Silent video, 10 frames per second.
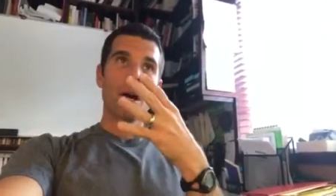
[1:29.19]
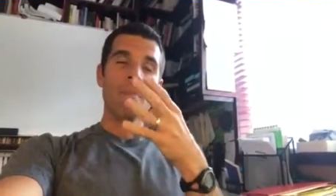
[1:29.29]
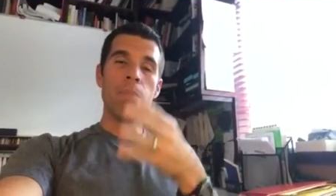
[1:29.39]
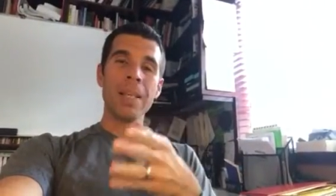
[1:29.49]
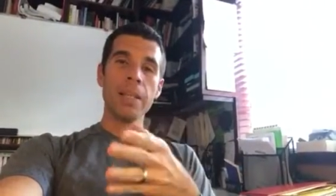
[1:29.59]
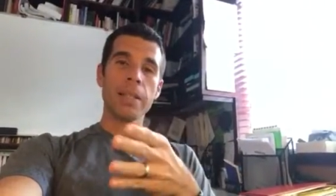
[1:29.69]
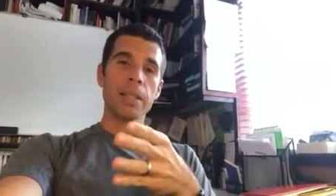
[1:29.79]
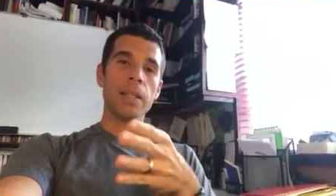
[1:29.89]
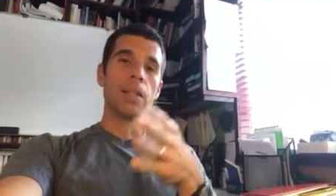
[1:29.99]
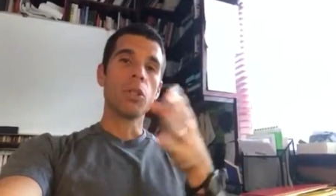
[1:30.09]

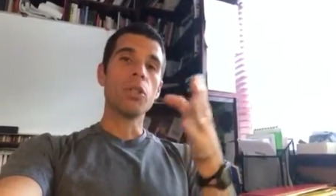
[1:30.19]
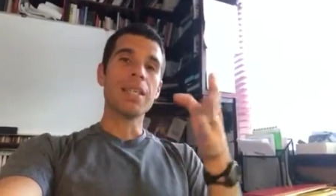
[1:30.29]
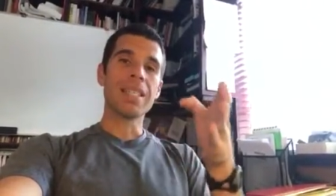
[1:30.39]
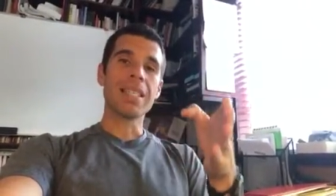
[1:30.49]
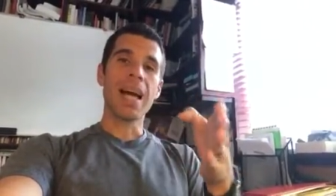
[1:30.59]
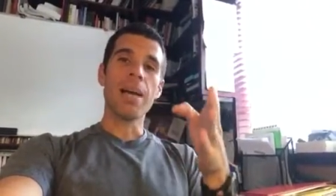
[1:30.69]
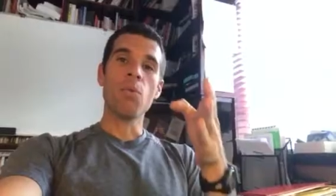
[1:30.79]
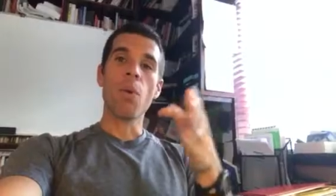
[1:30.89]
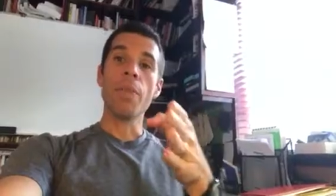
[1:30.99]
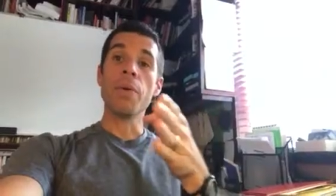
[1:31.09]
ability to decide
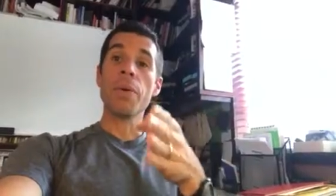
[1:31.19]
whether